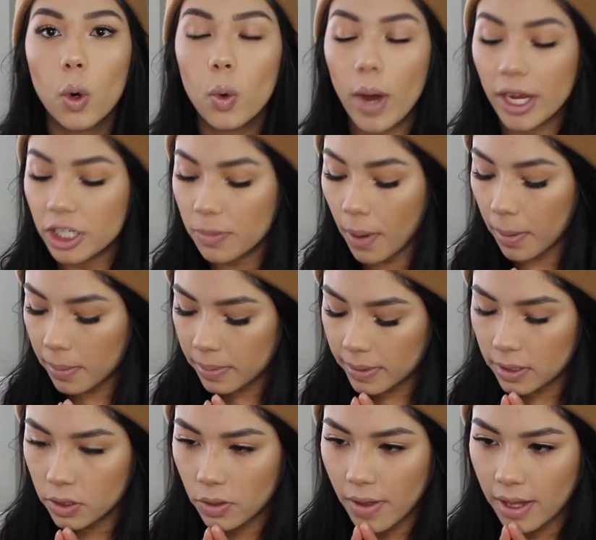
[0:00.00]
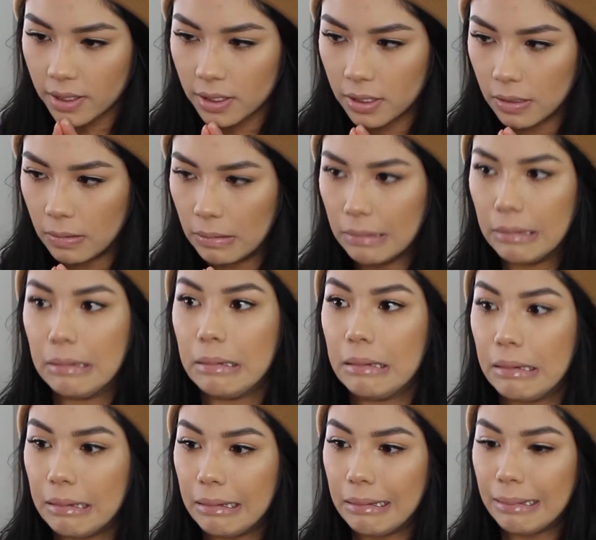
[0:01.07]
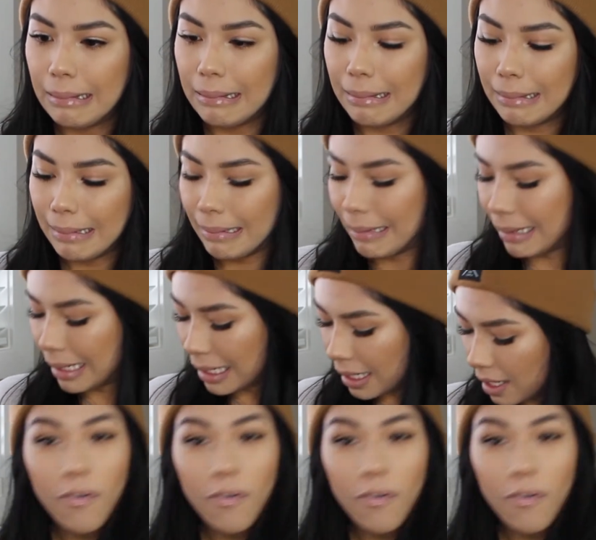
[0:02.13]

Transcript: Oh, I should probably do that soon. Ugh.